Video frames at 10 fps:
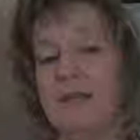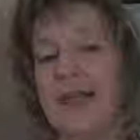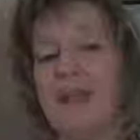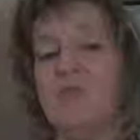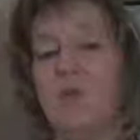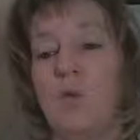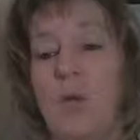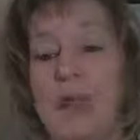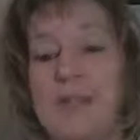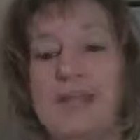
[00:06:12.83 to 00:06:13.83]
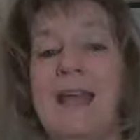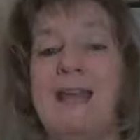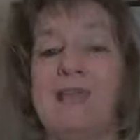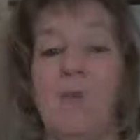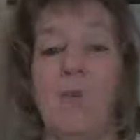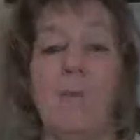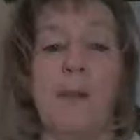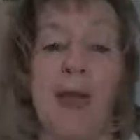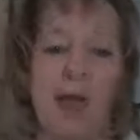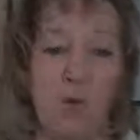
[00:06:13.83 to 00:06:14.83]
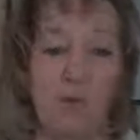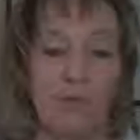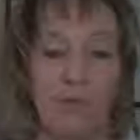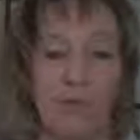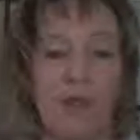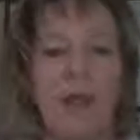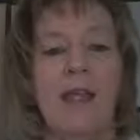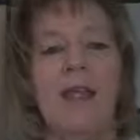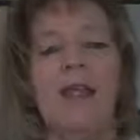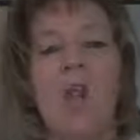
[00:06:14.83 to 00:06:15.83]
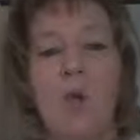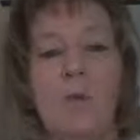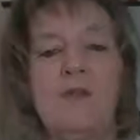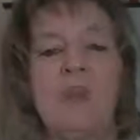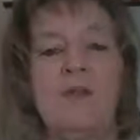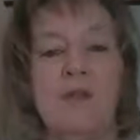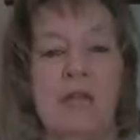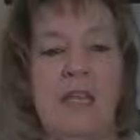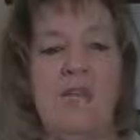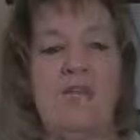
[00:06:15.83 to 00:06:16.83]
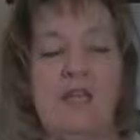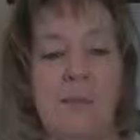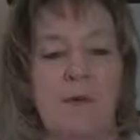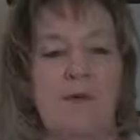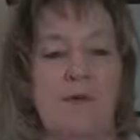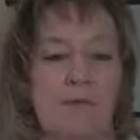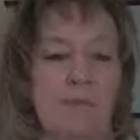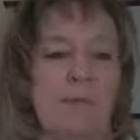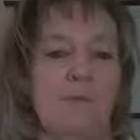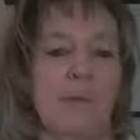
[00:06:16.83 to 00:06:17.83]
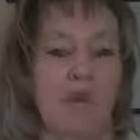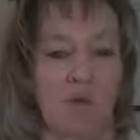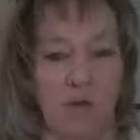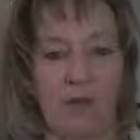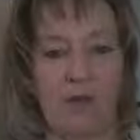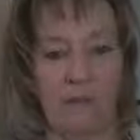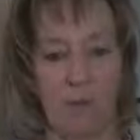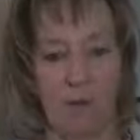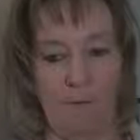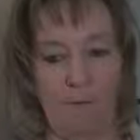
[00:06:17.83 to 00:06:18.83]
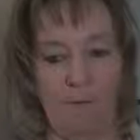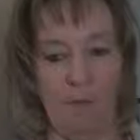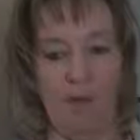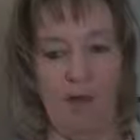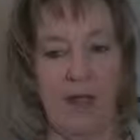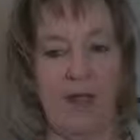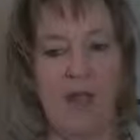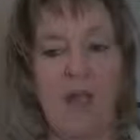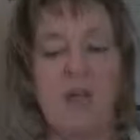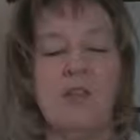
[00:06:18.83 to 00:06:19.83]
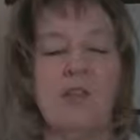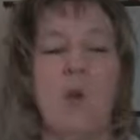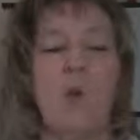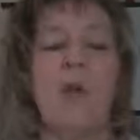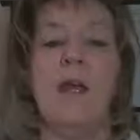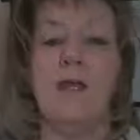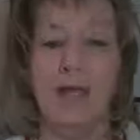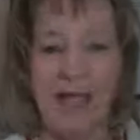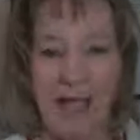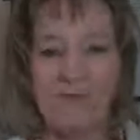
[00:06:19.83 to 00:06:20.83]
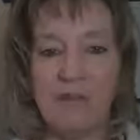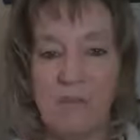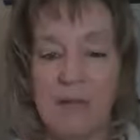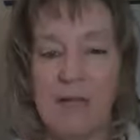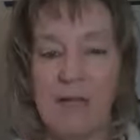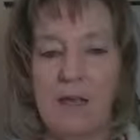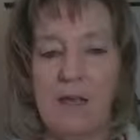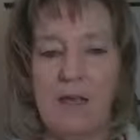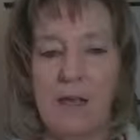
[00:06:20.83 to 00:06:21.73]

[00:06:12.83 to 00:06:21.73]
natural ways, and is more powerful in helping to relieve some of the symptoms that you're looking for. Okay, so you have to be